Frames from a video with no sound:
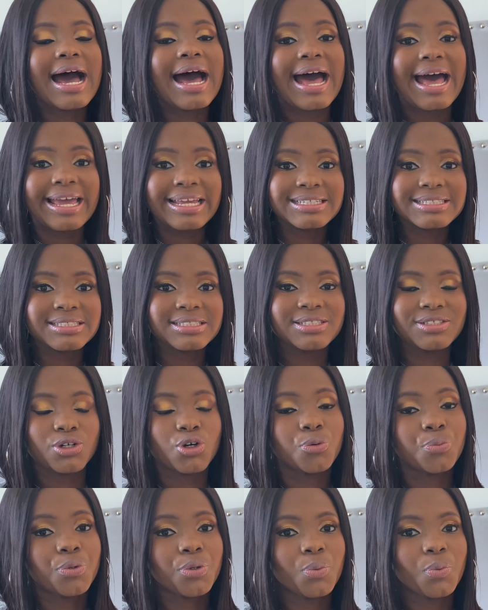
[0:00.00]
I did the
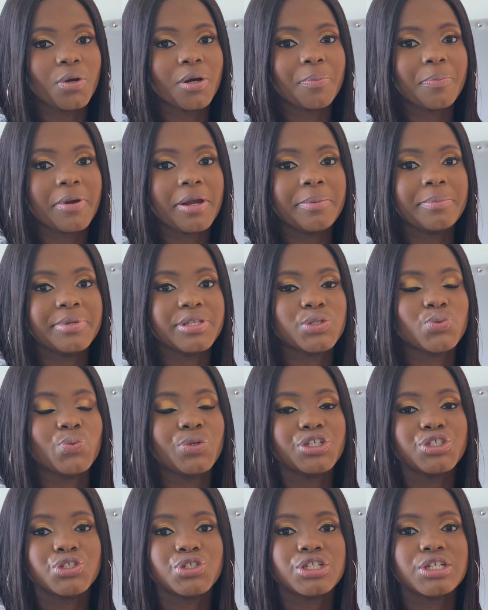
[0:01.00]
open work permit,
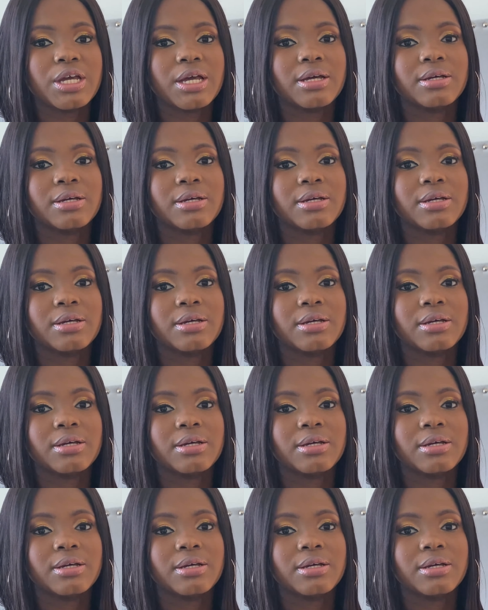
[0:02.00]
which